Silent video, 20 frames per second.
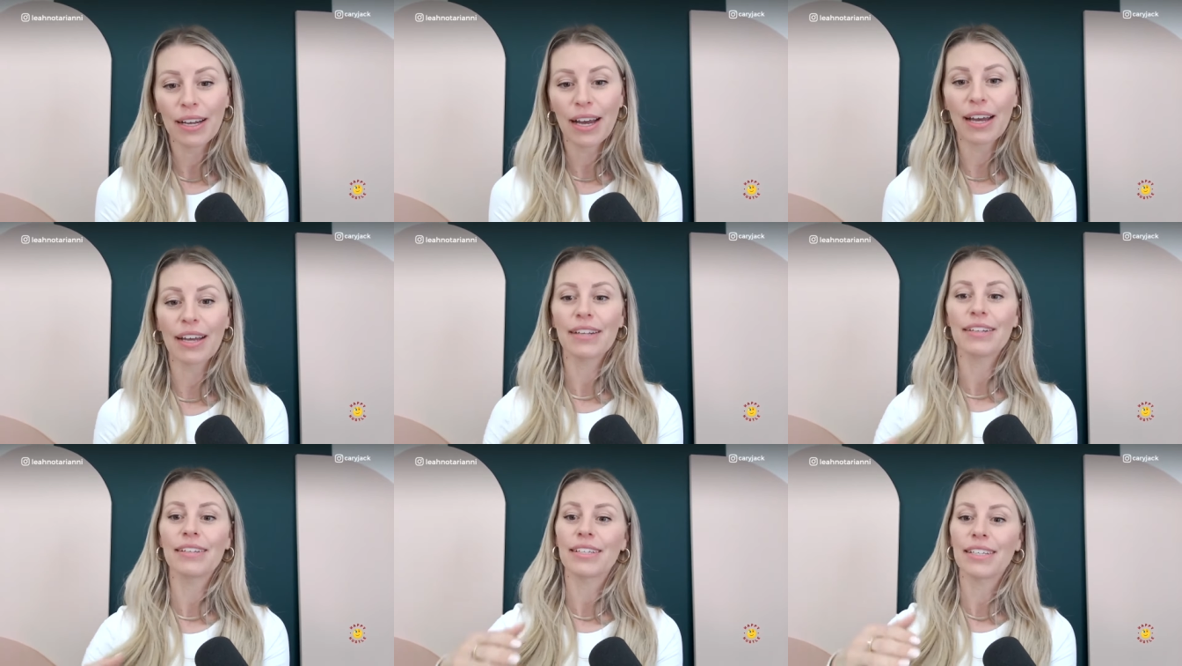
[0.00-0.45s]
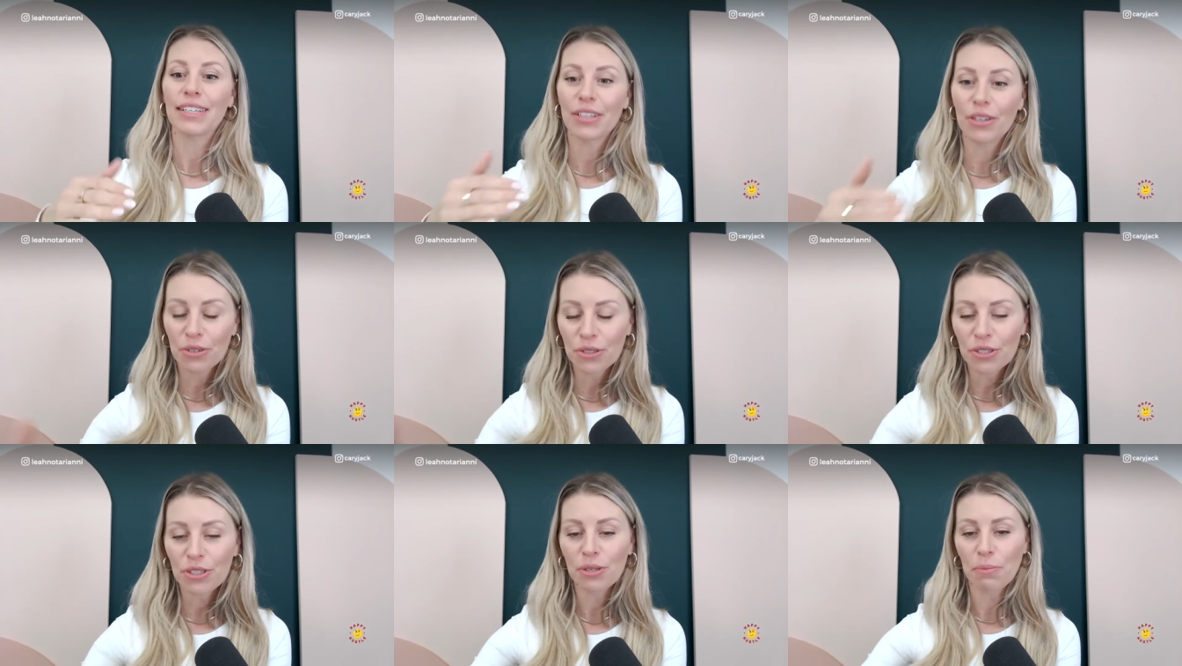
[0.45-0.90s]
And hmm.
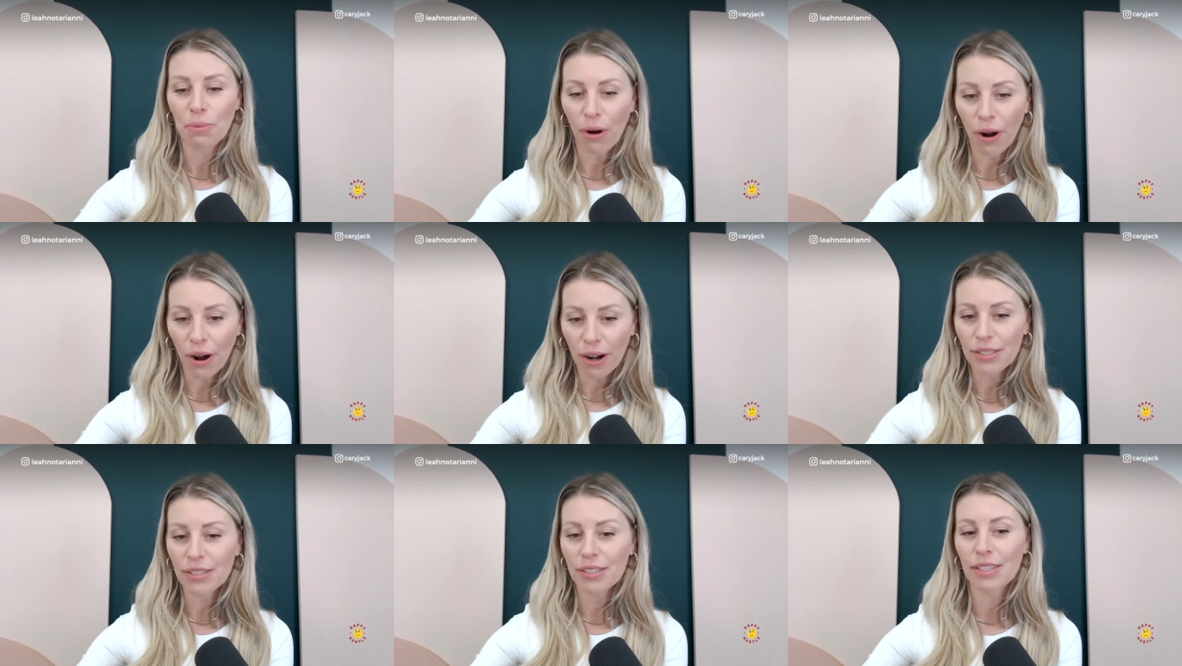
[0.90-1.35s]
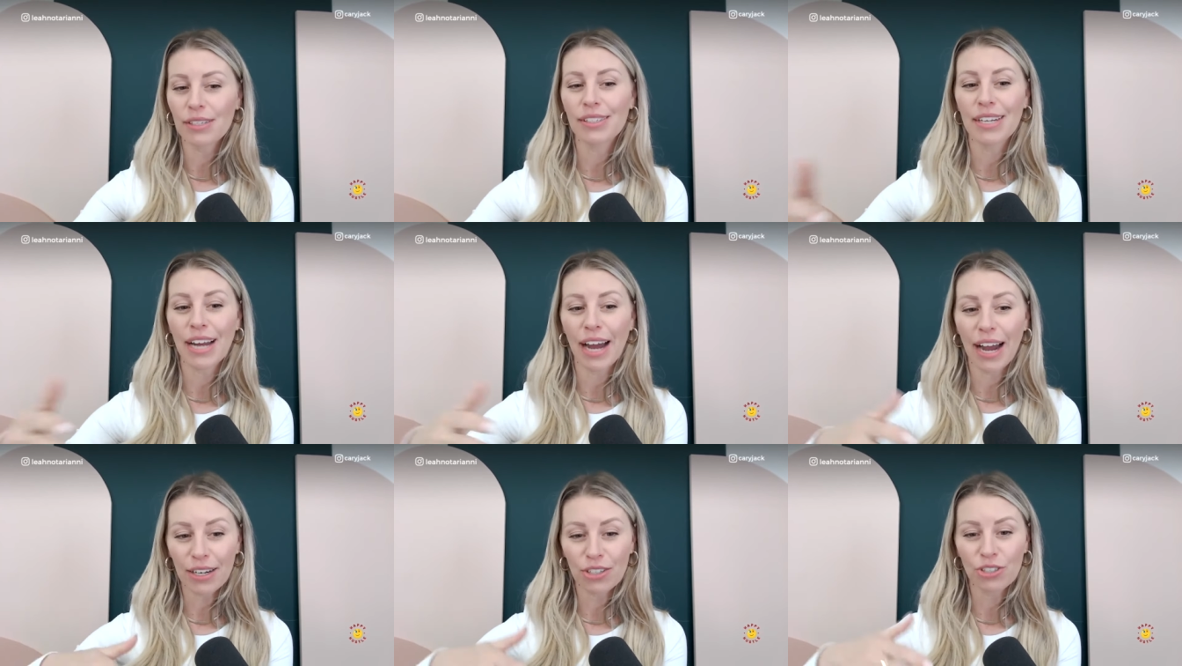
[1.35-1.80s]
here's mm. the process
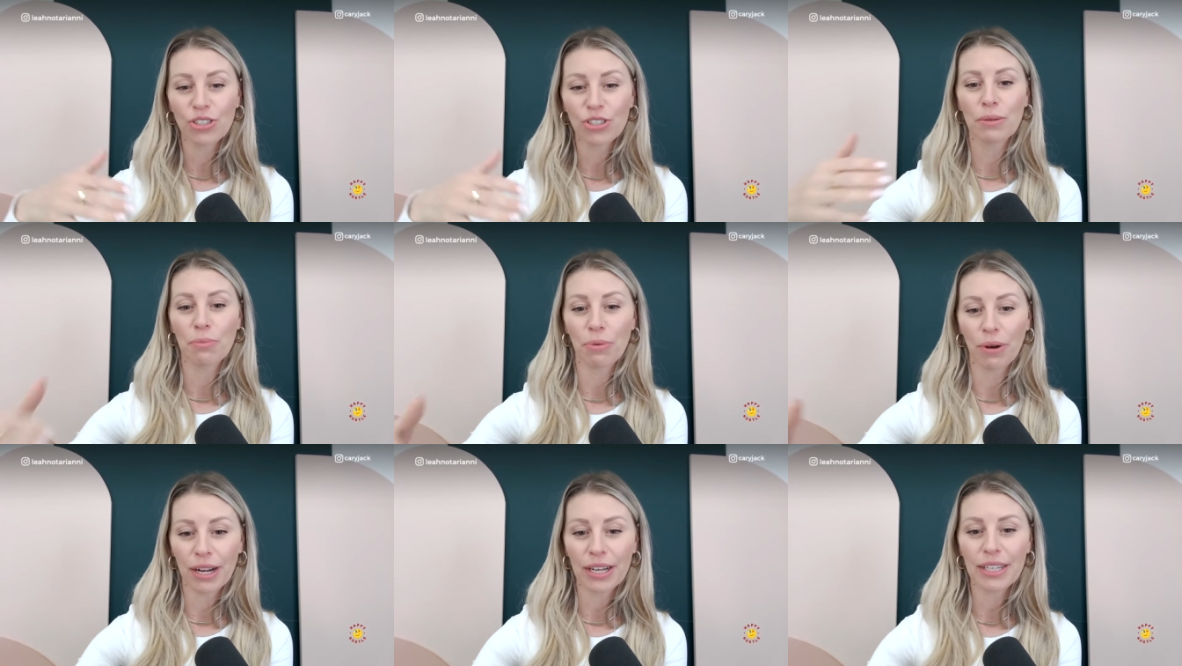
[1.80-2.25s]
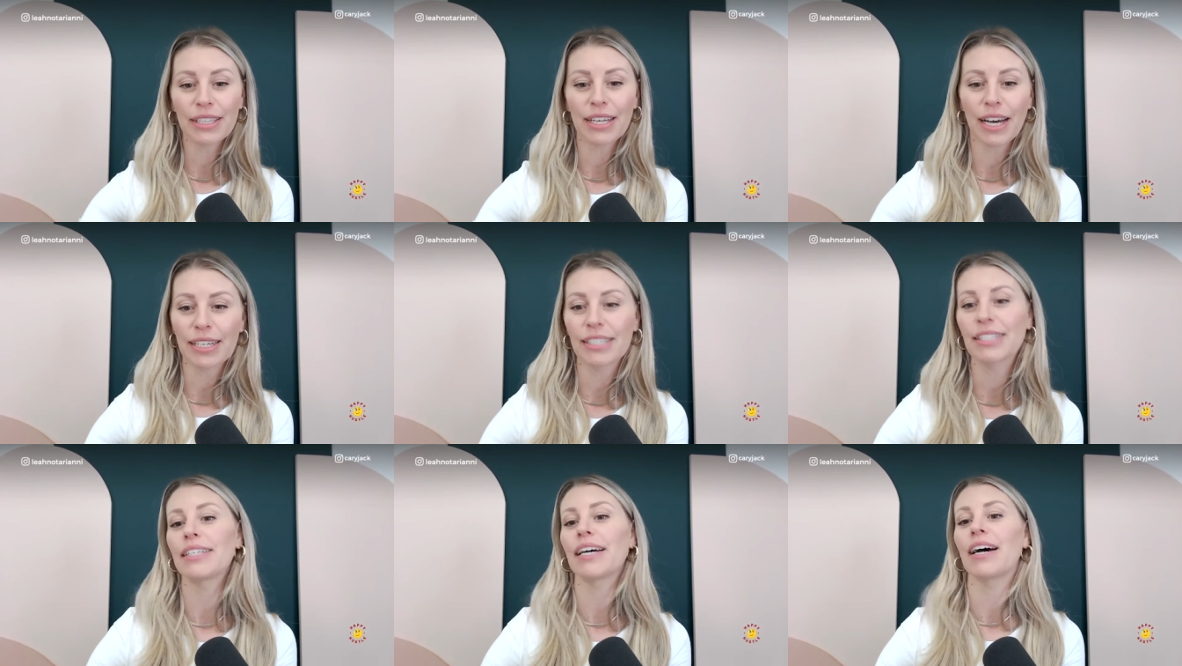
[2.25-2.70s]
to actually break
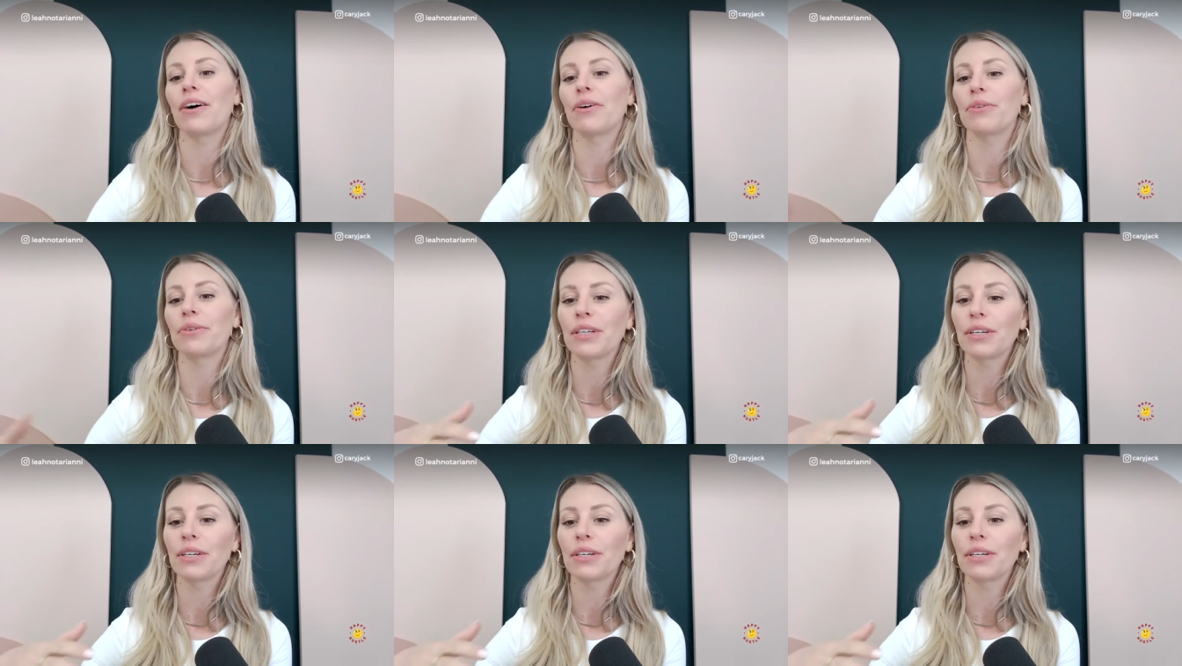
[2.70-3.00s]
that down.